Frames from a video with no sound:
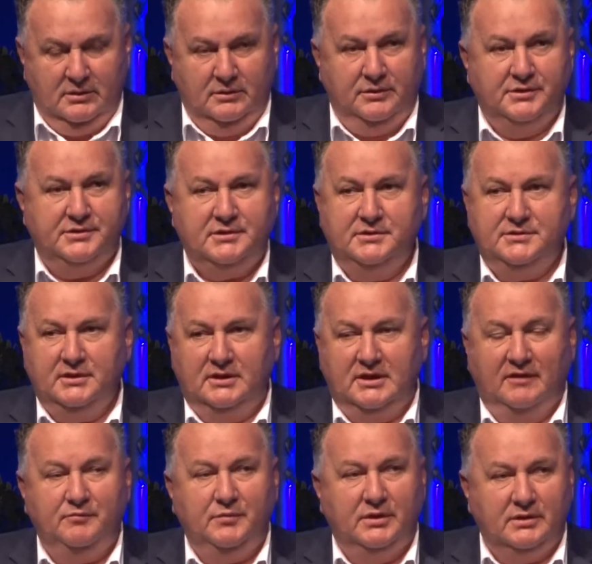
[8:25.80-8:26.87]
this is a
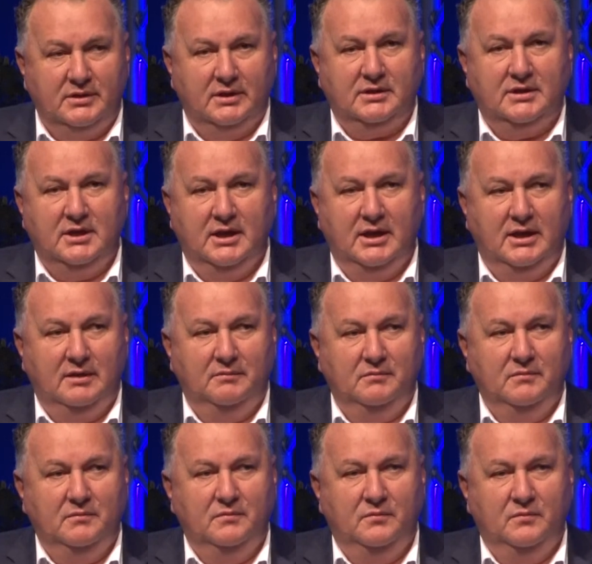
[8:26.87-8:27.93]
government that
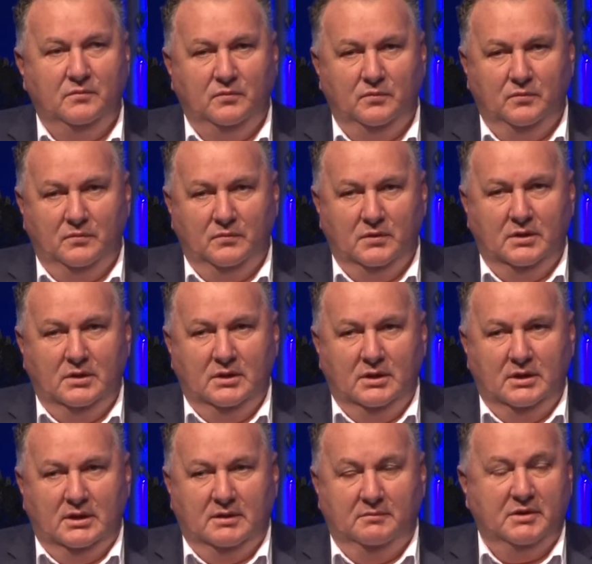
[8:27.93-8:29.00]
came,
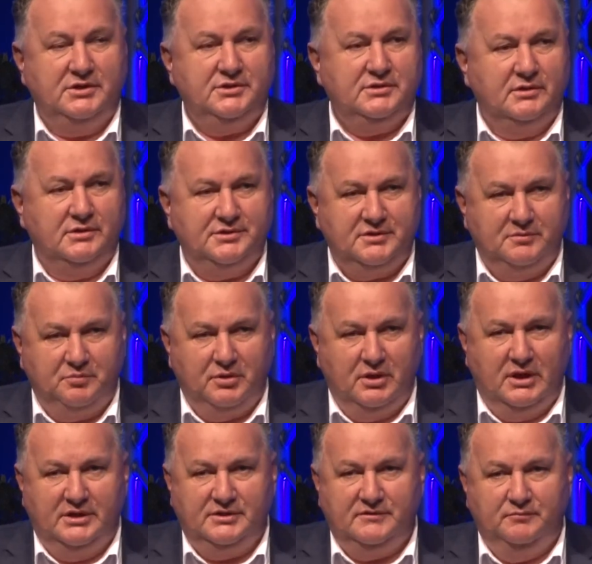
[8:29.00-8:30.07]
much to the
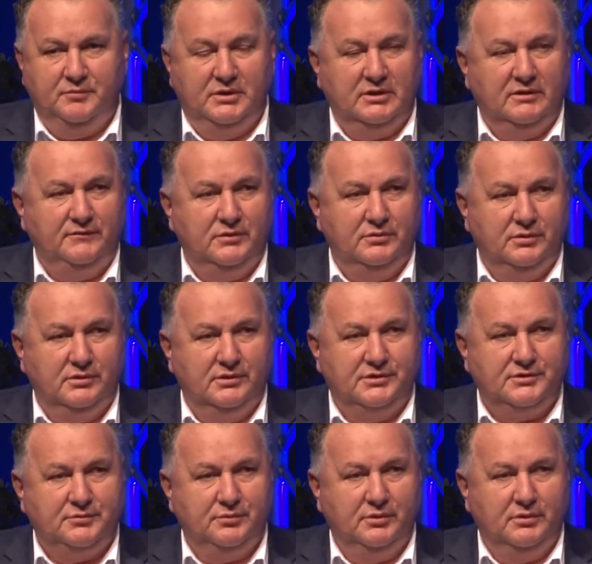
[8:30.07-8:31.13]
surprise of many of you in
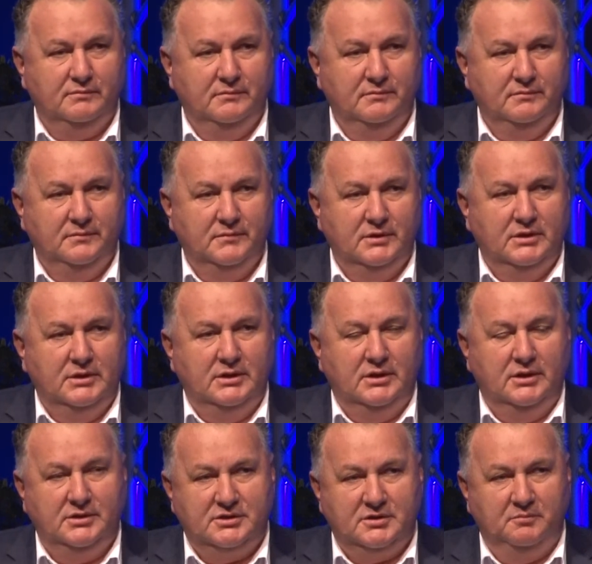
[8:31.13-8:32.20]
this room,
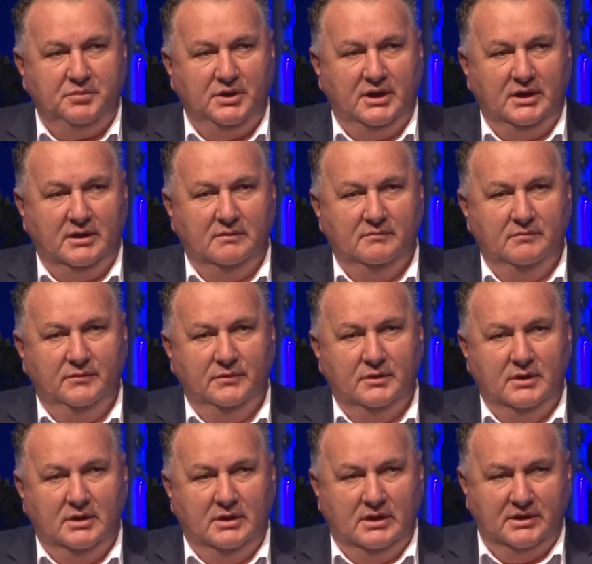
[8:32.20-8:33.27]
into being
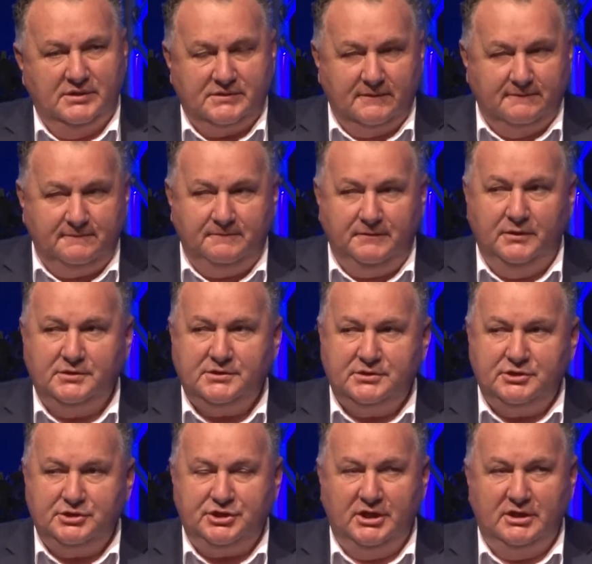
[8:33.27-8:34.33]
as the
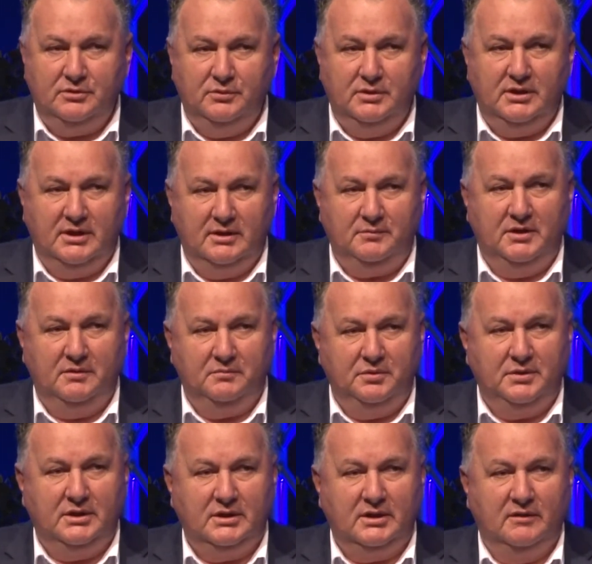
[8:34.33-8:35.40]
first genuine
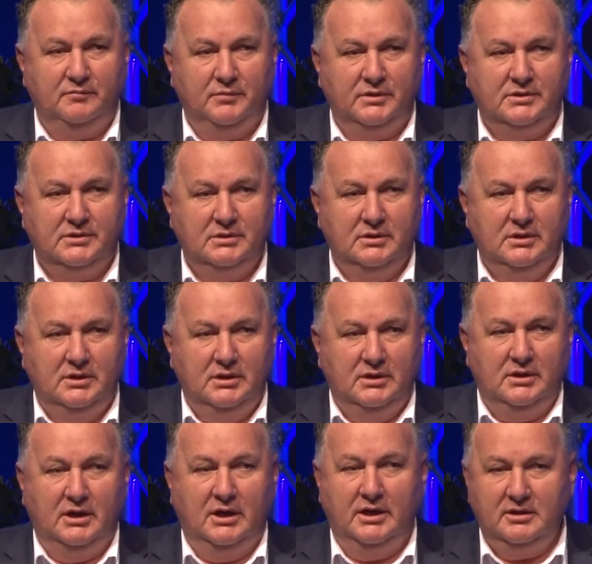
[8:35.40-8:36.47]
MMP government.
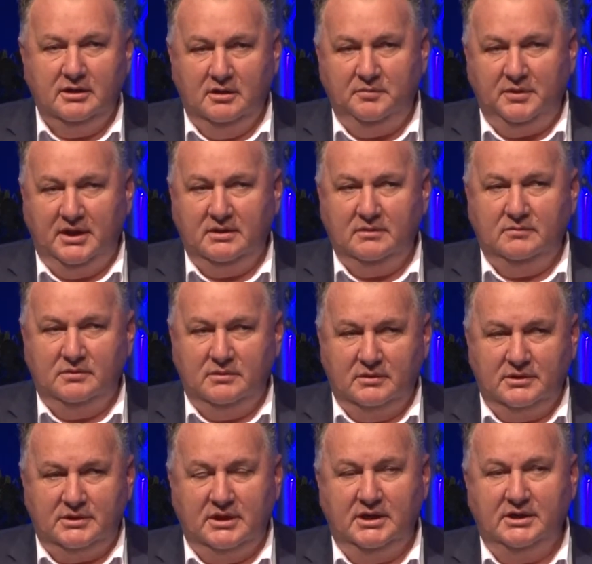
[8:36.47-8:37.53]
Now, I go back to
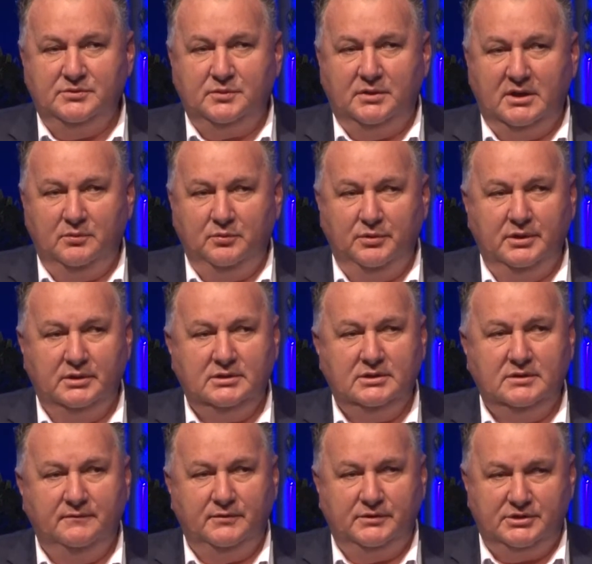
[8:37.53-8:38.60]
the days when I worked
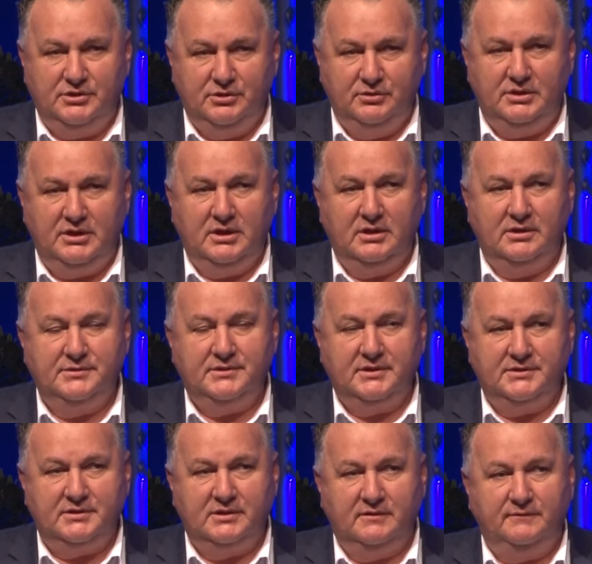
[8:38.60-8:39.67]
for 2 years
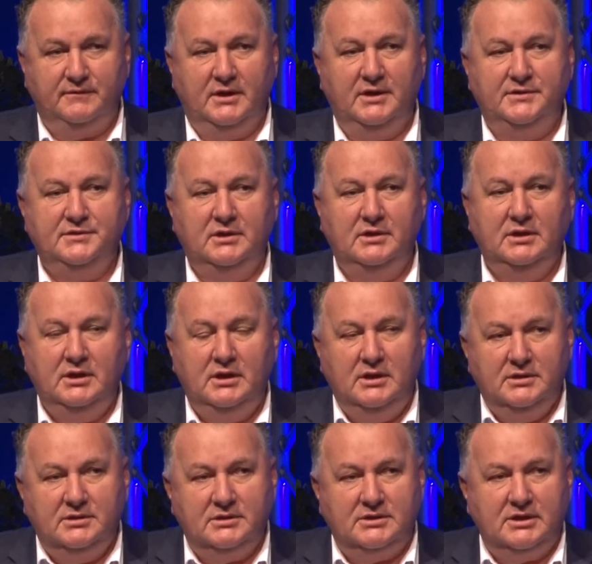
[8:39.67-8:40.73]
as an advisor
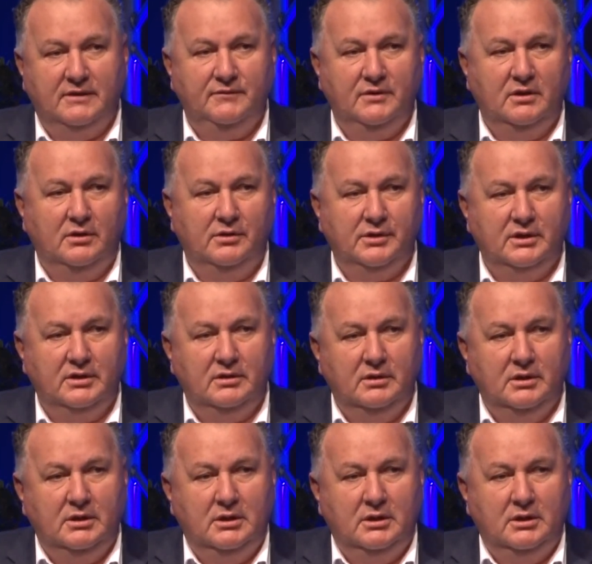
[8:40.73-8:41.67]
to David Lange,